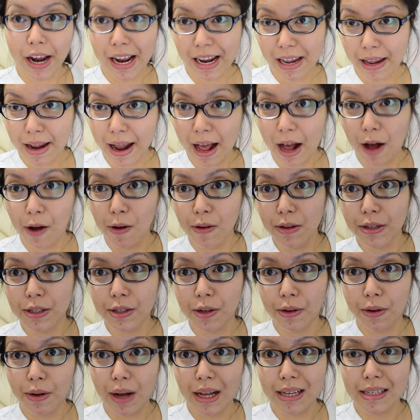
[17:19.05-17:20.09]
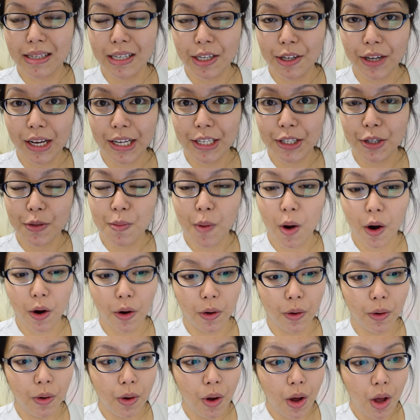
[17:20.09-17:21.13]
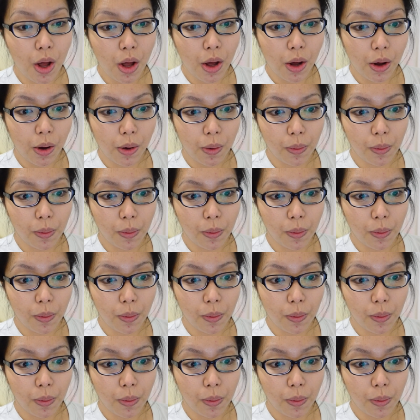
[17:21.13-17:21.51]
right now. So, I'll see you guys tomorrow.